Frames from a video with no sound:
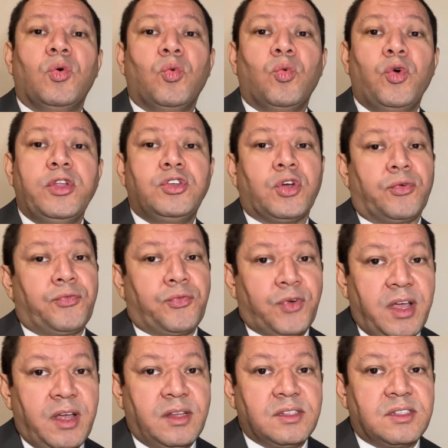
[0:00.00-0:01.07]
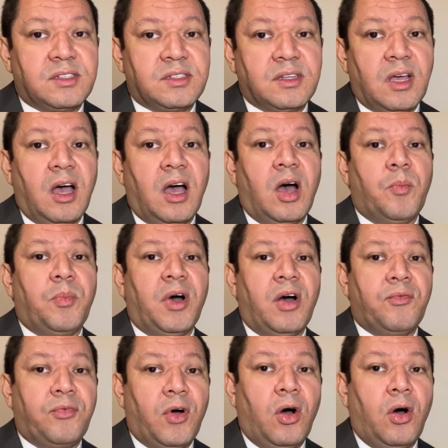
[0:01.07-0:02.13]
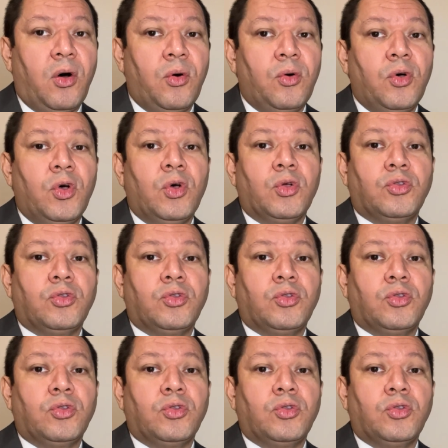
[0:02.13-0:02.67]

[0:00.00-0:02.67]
with your friends, above all,